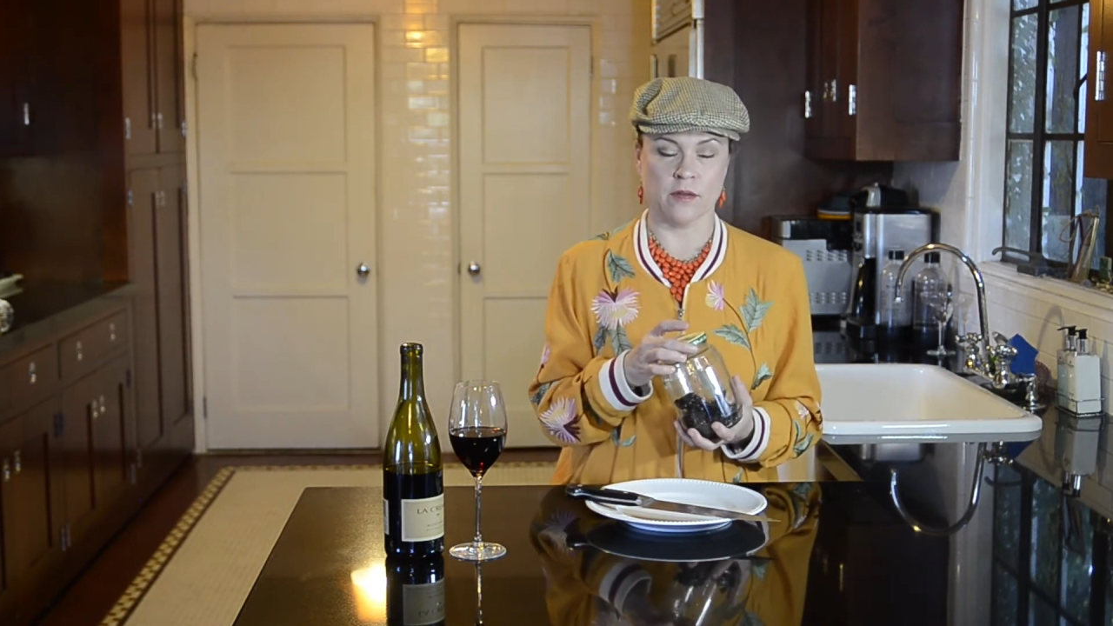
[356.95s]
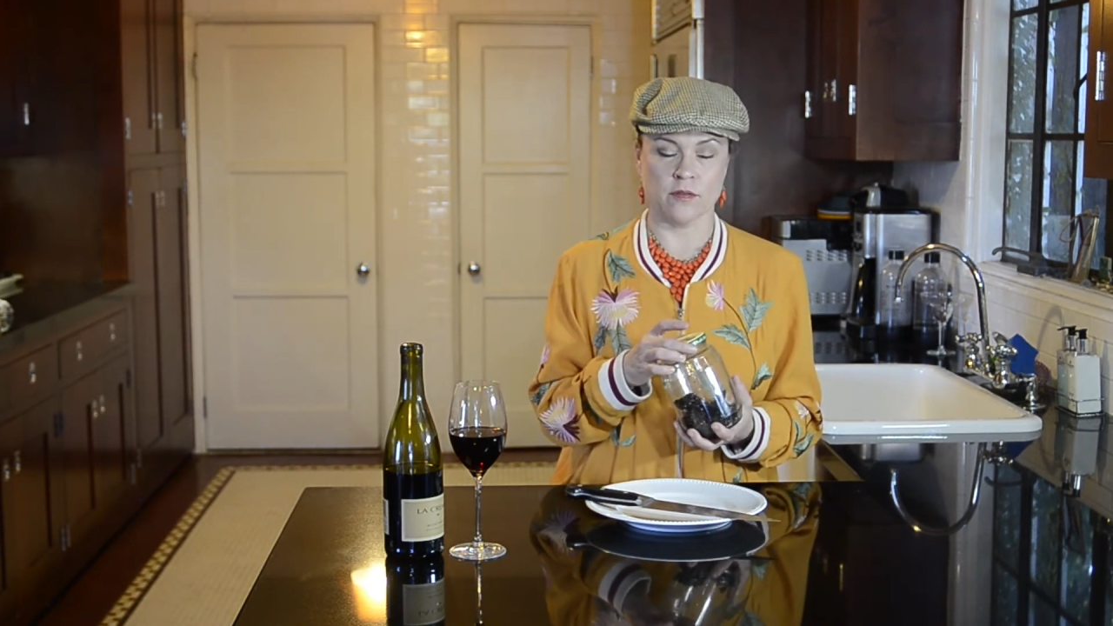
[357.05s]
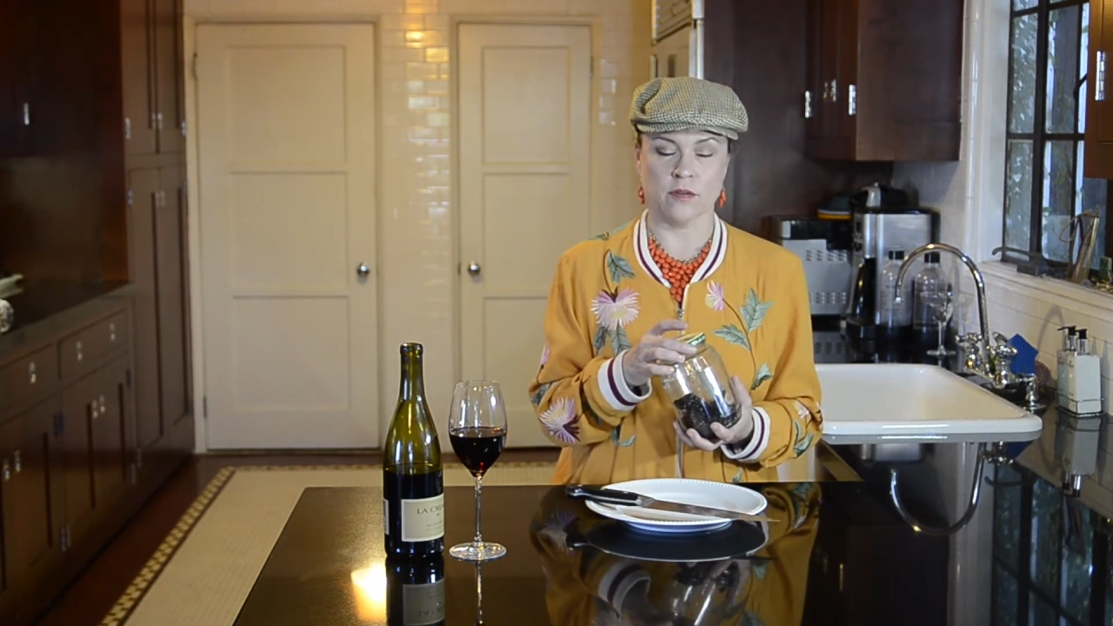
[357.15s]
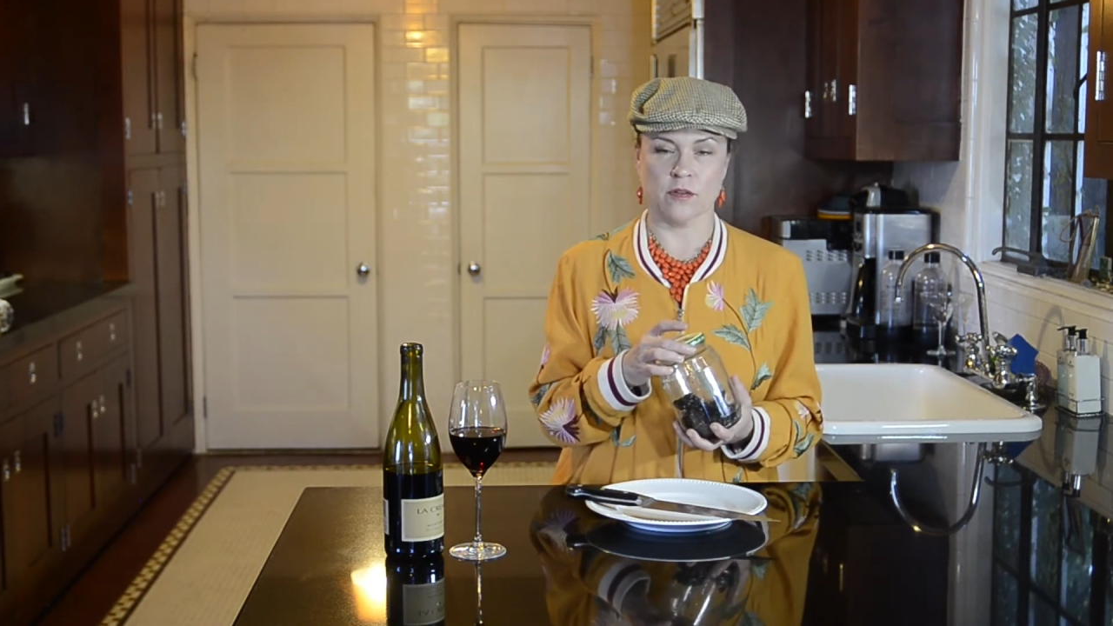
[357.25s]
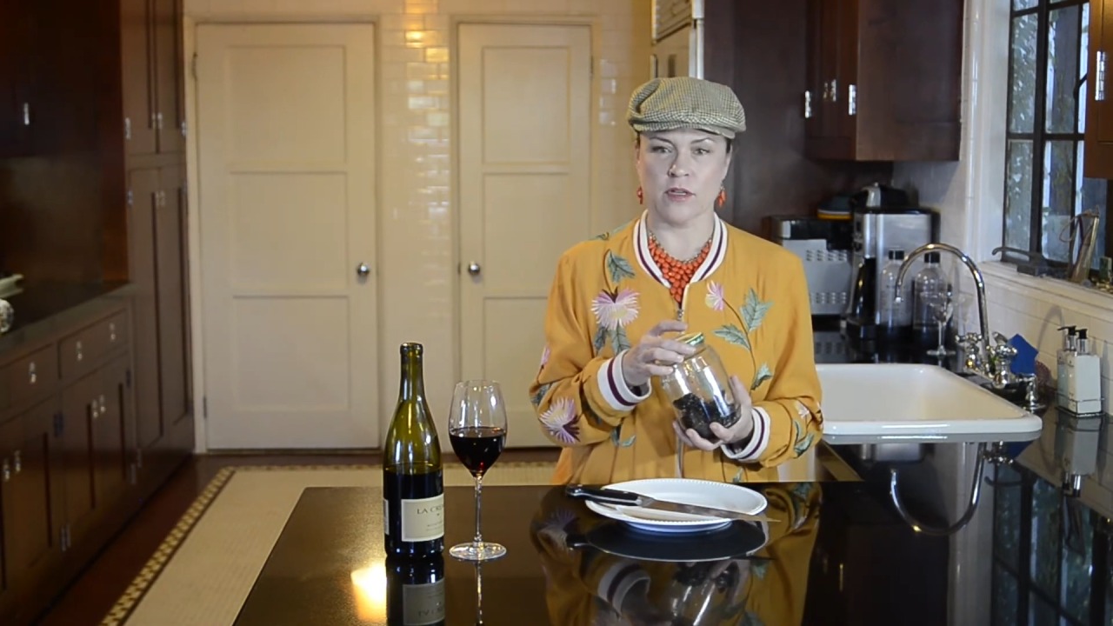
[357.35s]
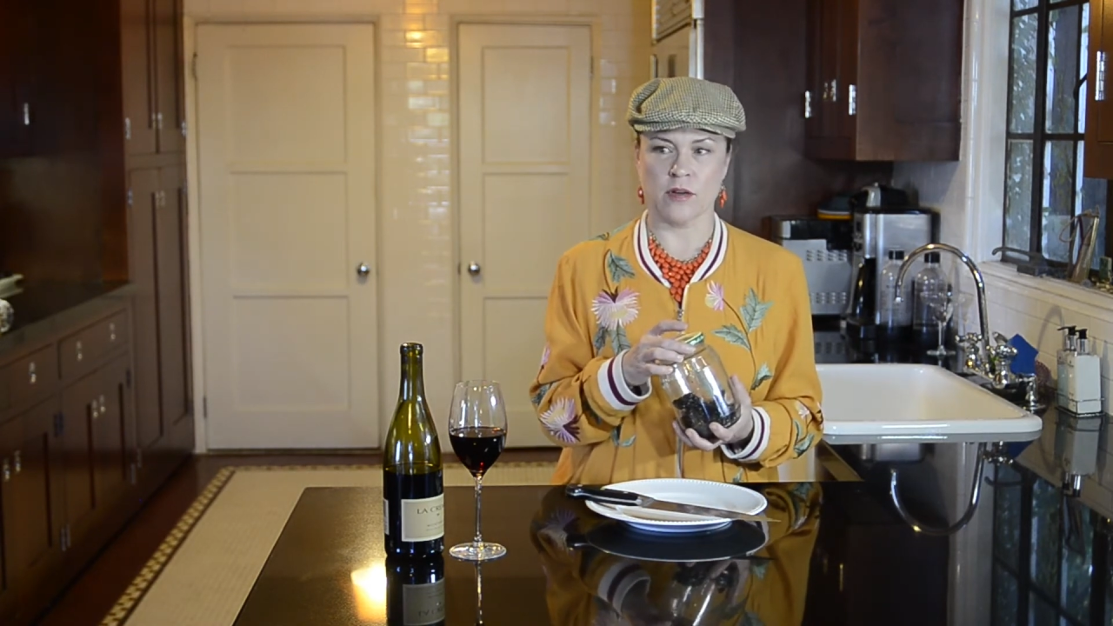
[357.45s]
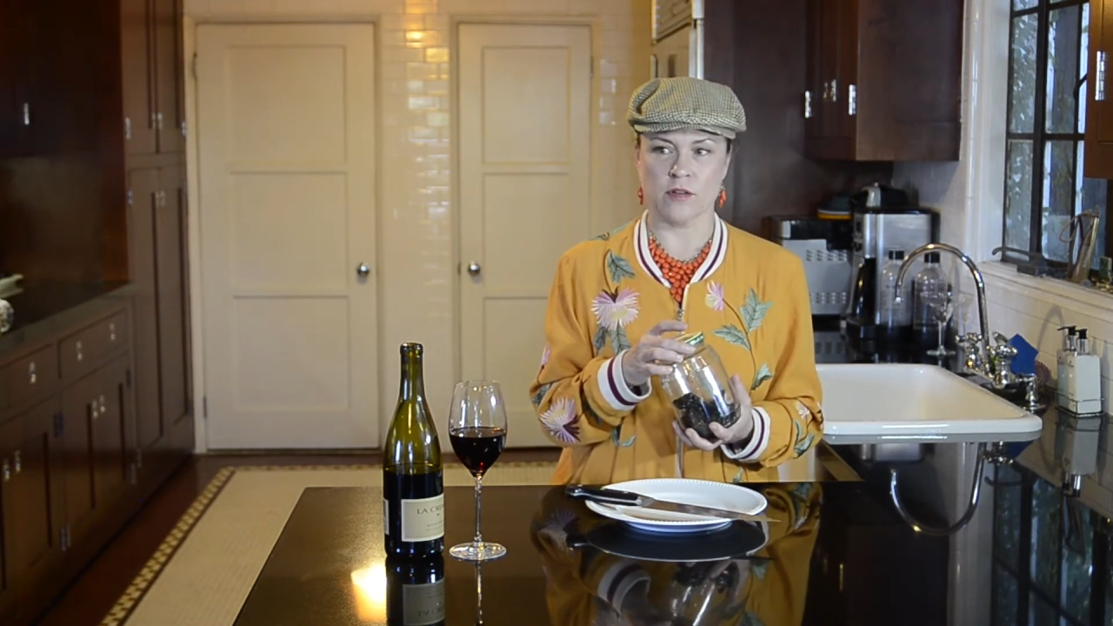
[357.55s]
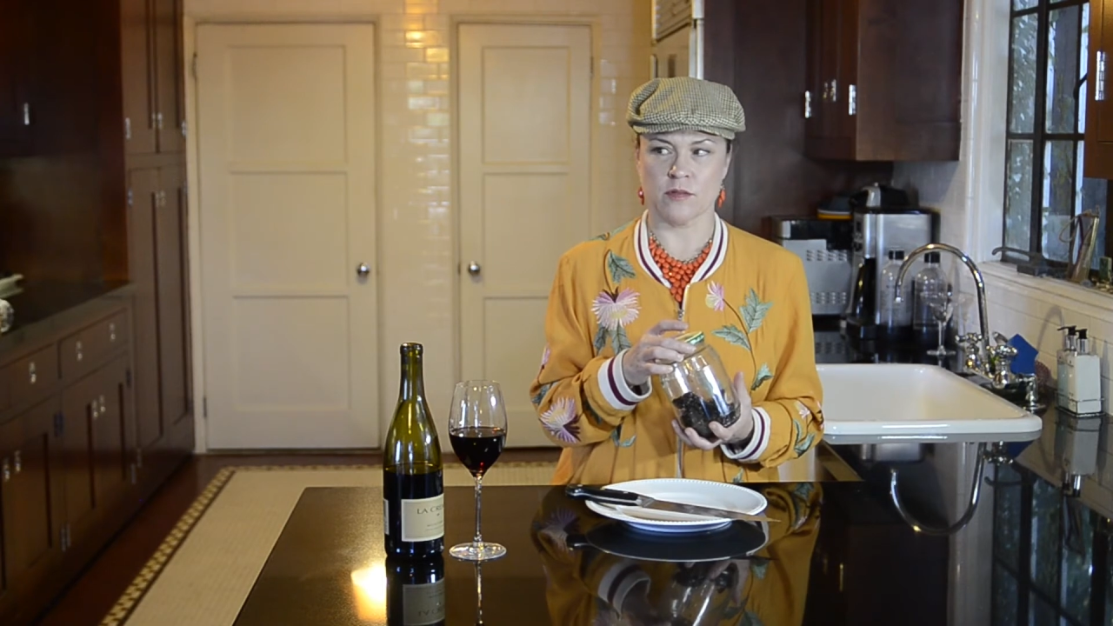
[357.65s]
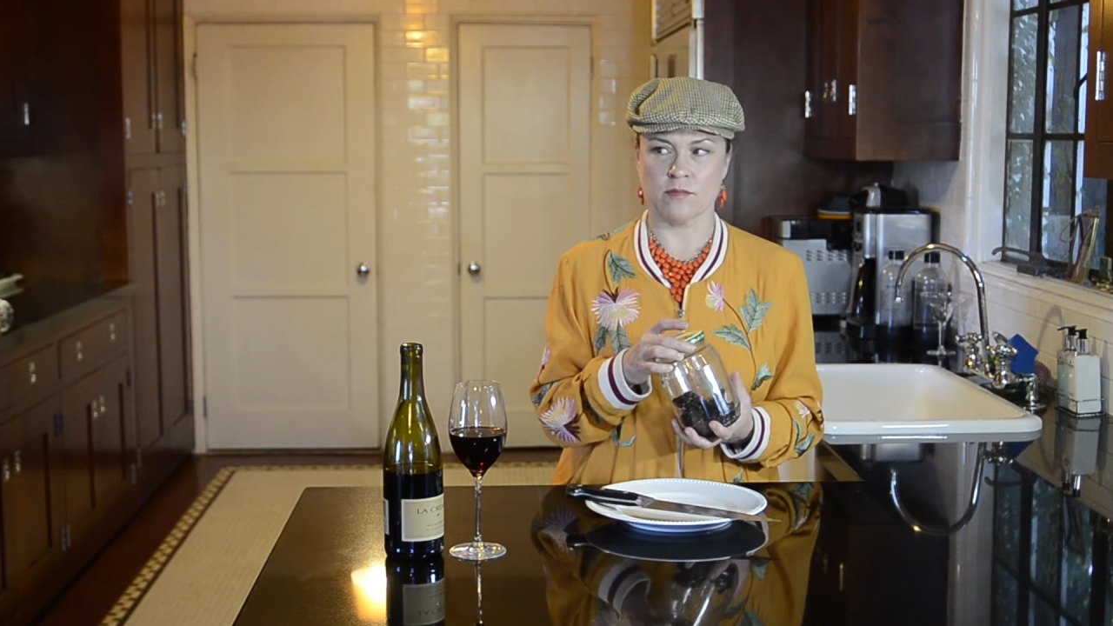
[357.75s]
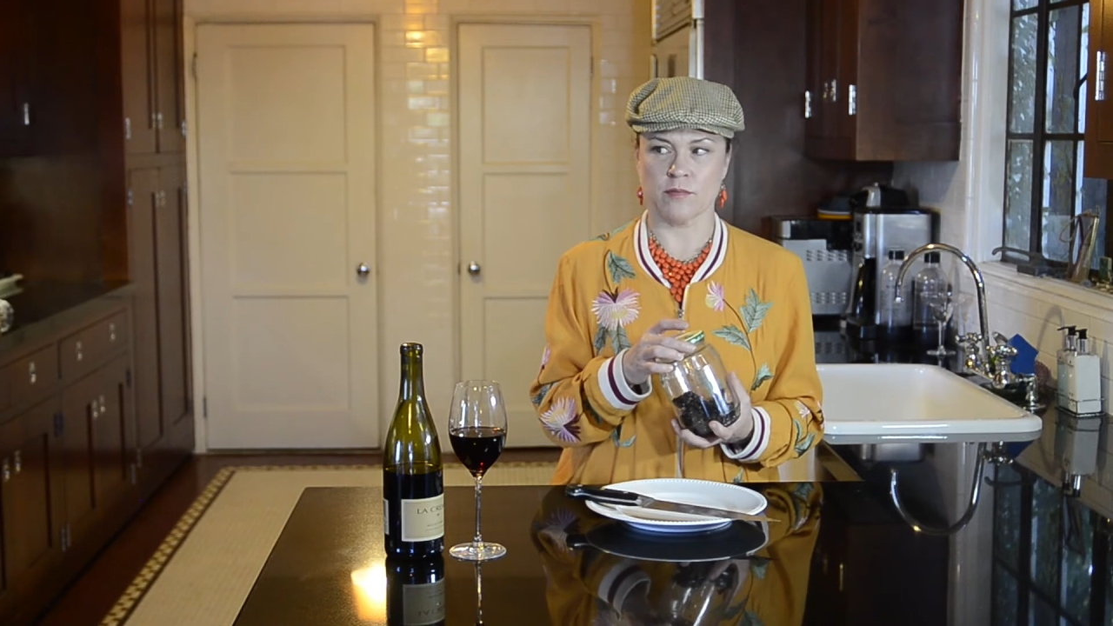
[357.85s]

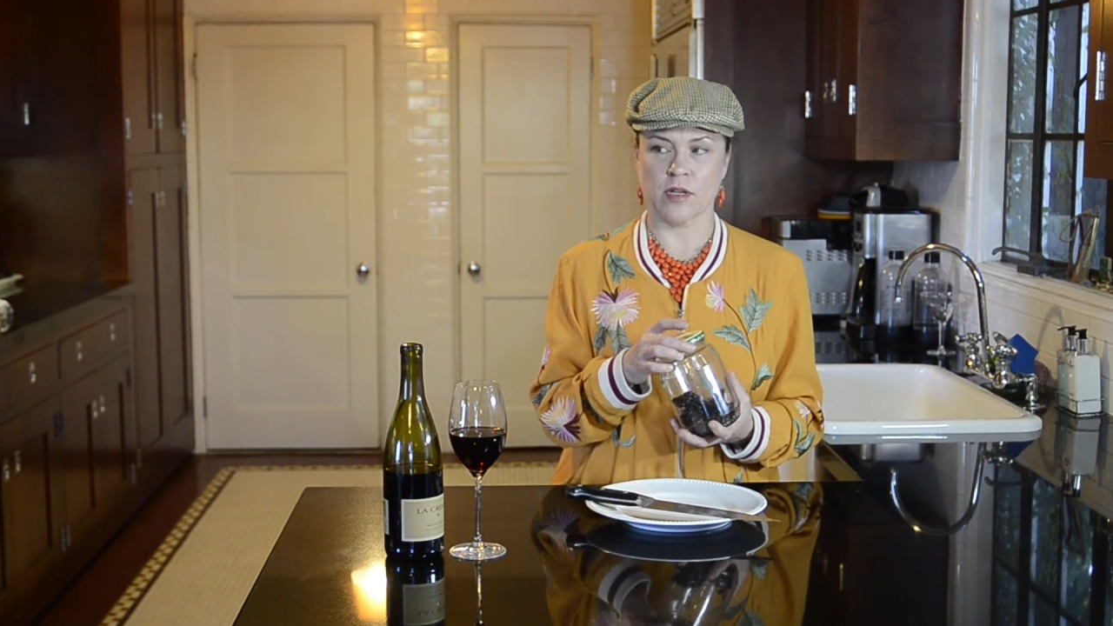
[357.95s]
Her